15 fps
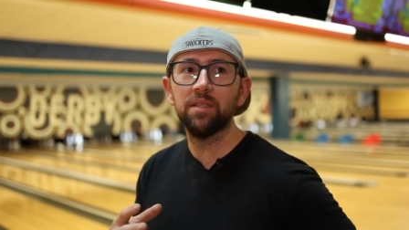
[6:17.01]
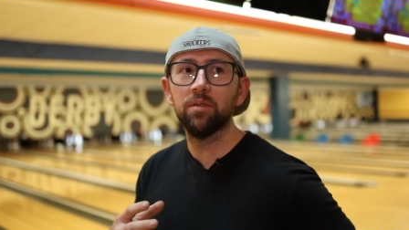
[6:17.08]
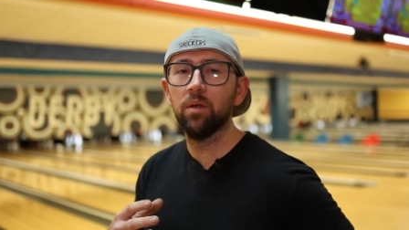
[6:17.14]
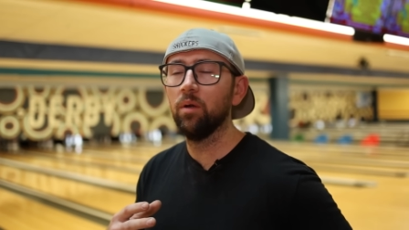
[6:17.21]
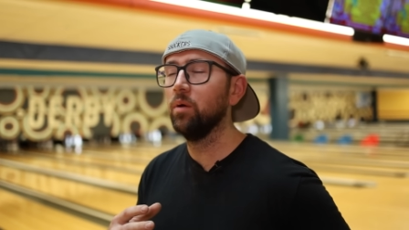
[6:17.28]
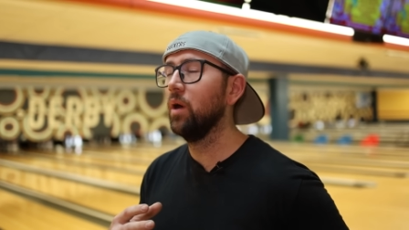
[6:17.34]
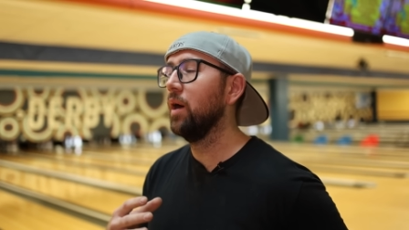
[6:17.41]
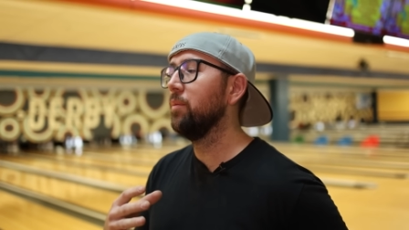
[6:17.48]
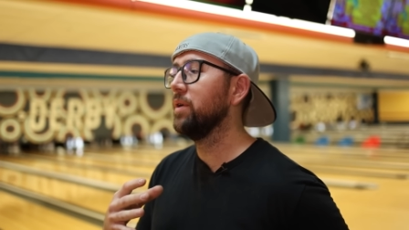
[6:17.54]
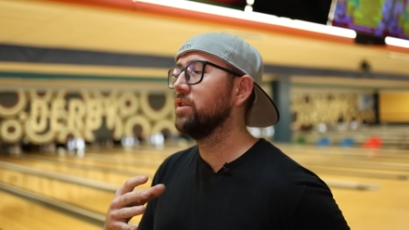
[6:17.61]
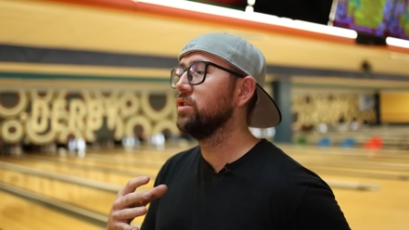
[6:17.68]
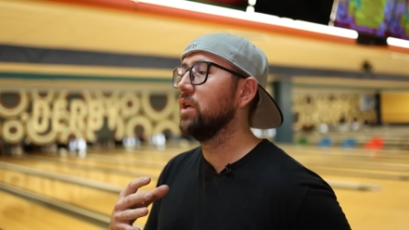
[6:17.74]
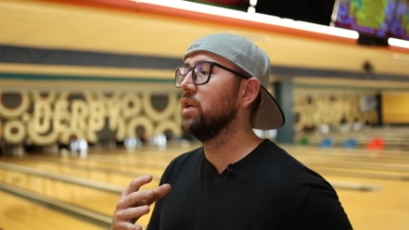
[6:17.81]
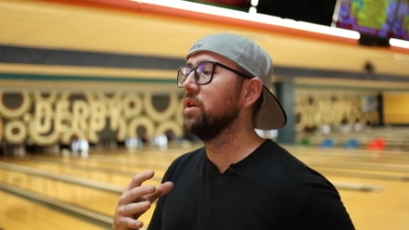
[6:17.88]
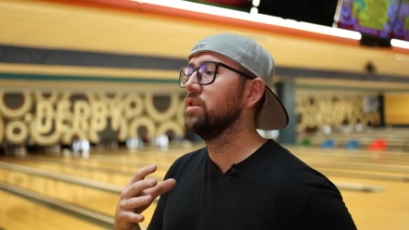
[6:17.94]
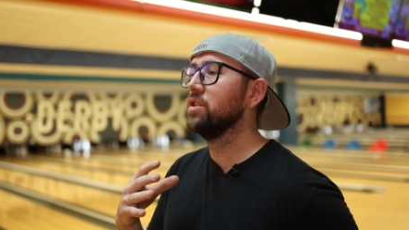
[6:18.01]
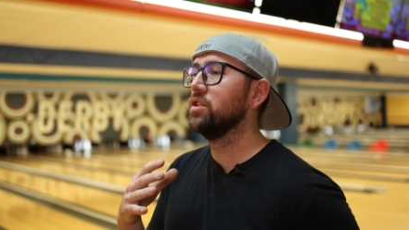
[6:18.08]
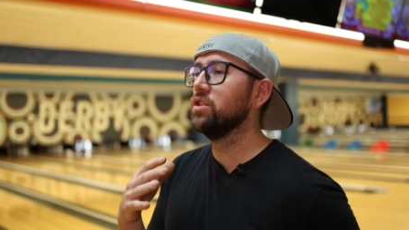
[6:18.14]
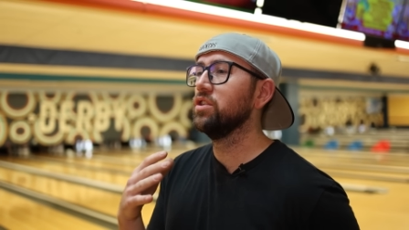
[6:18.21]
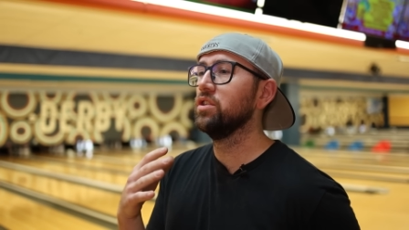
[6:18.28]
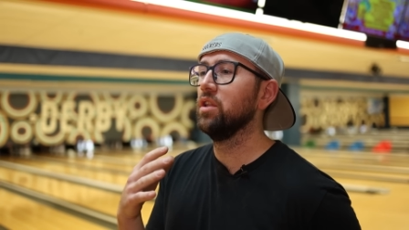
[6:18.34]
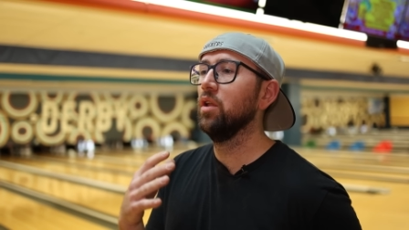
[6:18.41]
so I'm gonna try to
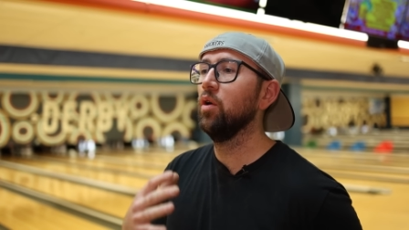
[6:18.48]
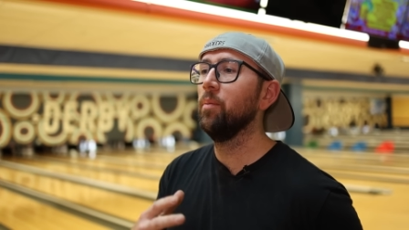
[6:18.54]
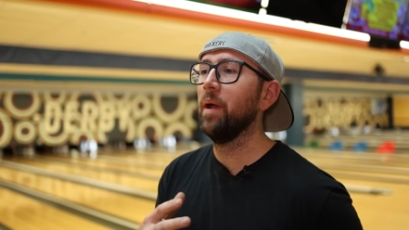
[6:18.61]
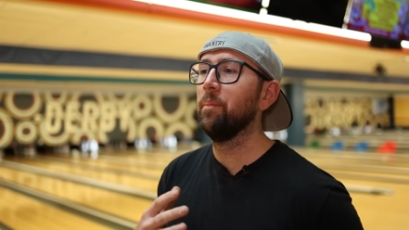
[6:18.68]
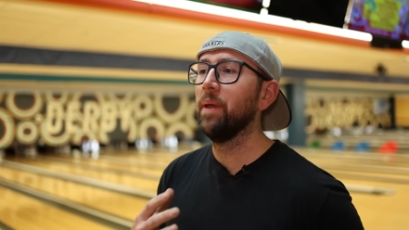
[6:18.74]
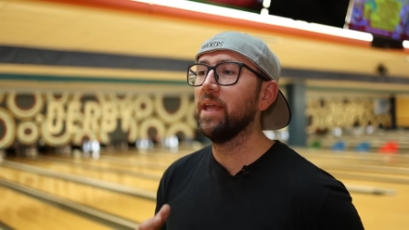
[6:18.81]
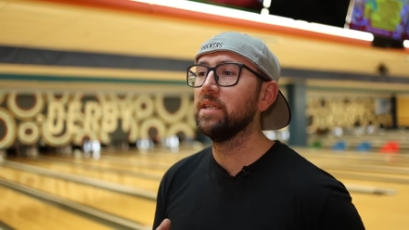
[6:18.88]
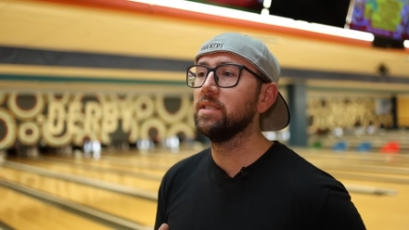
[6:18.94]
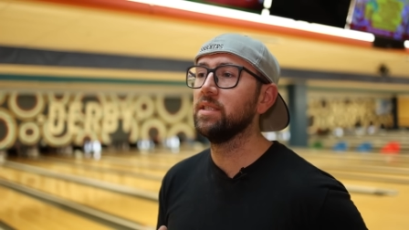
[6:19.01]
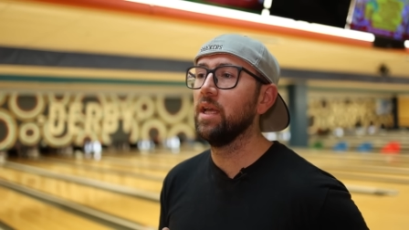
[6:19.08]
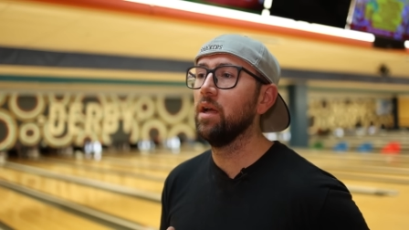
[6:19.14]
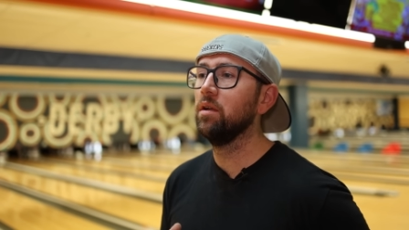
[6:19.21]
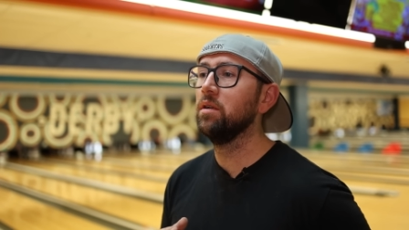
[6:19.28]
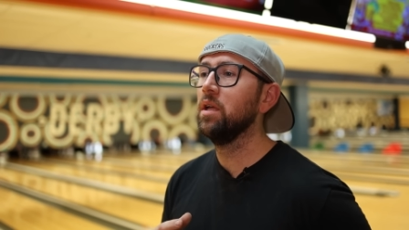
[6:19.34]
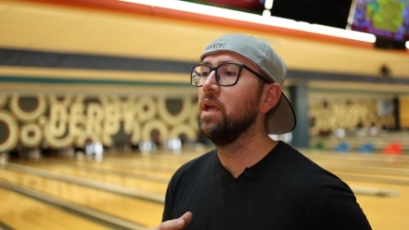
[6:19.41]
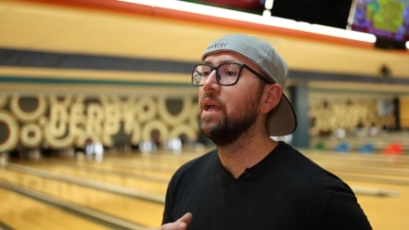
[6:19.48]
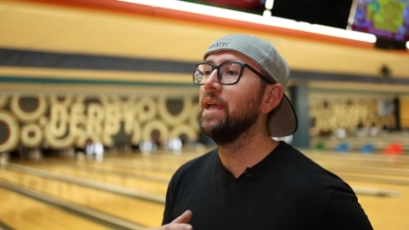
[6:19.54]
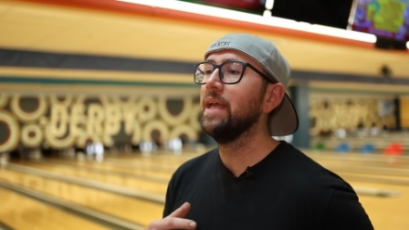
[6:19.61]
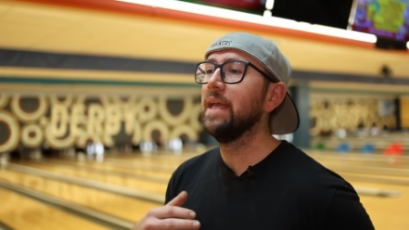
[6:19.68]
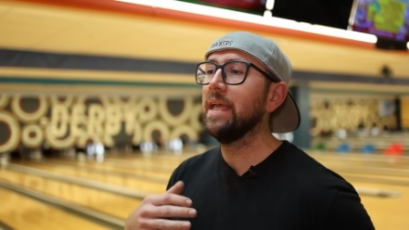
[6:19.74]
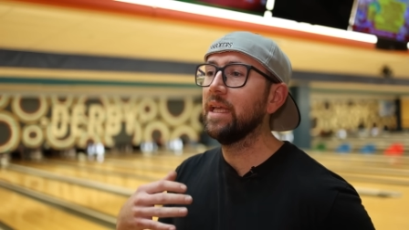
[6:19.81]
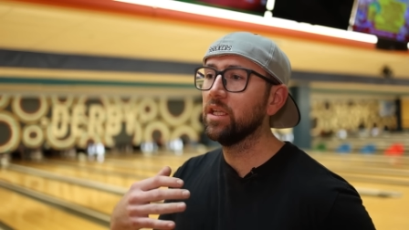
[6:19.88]
slow my pace down
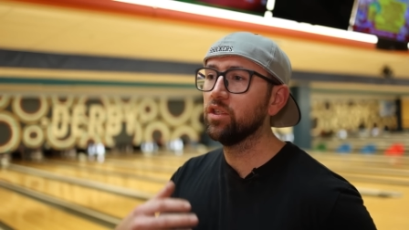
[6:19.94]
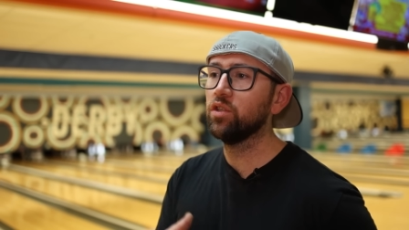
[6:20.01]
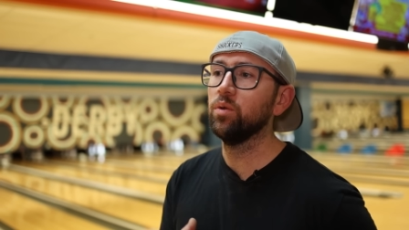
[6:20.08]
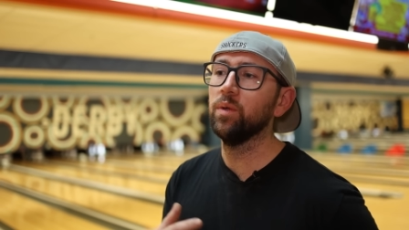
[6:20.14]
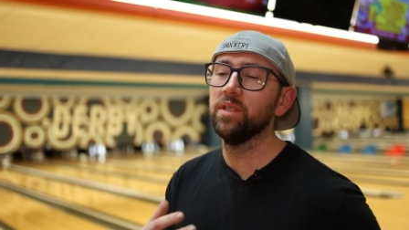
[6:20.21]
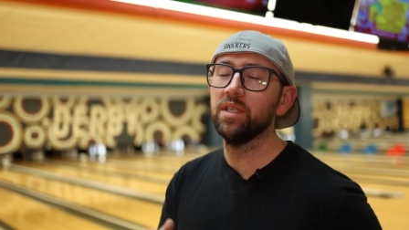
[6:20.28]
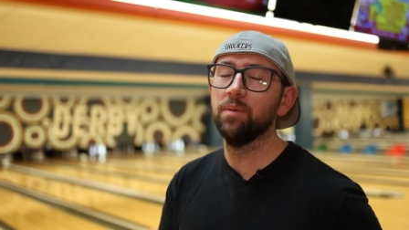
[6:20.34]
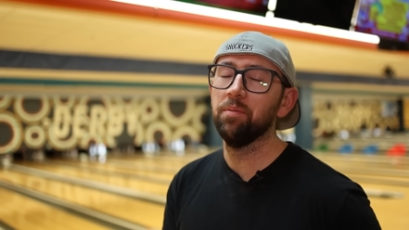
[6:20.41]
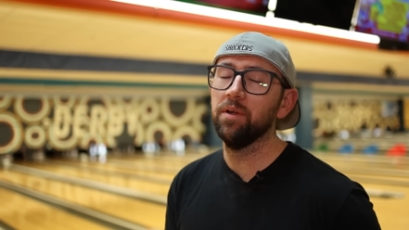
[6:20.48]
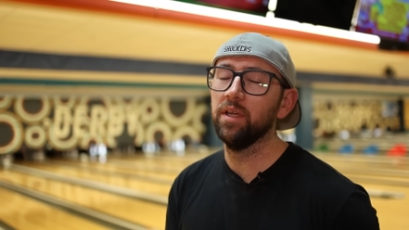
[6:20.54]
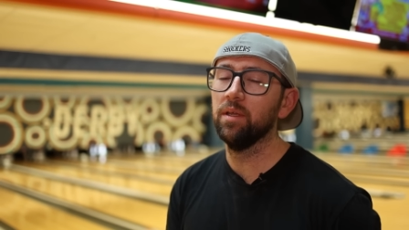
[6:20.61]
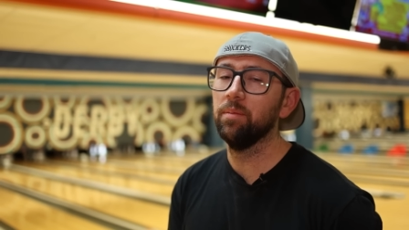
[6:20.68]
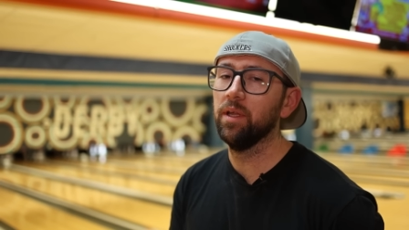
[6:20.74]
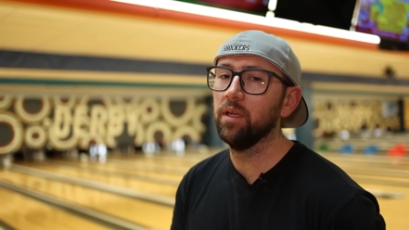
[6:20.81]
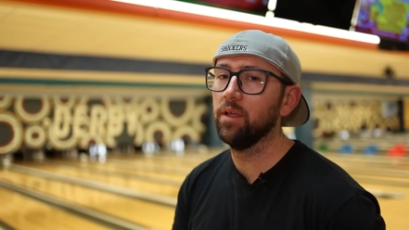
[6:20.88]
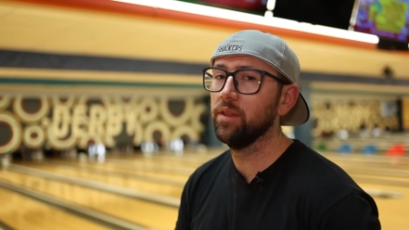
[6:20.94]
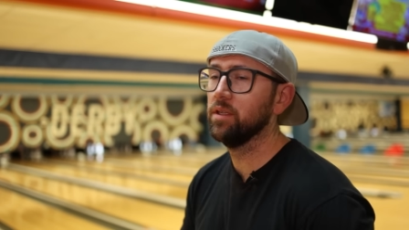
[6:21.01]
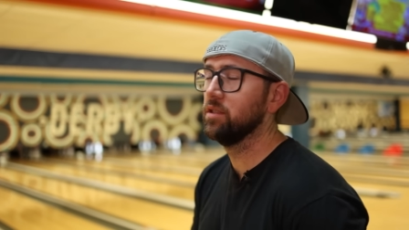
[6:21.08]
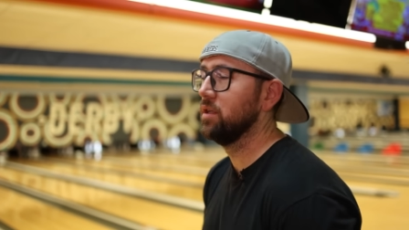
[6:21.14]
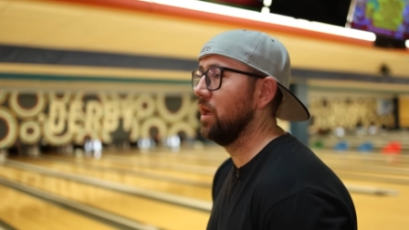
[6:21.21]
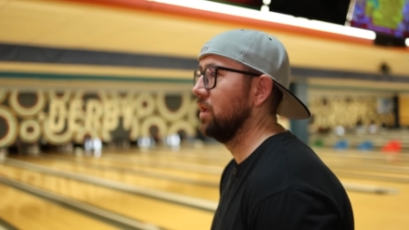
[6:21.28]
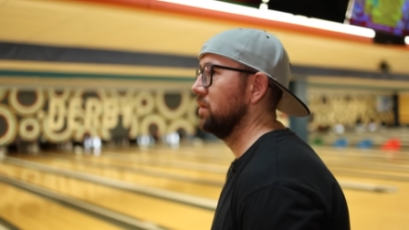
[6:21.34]
into a deeper knee bend on this shot.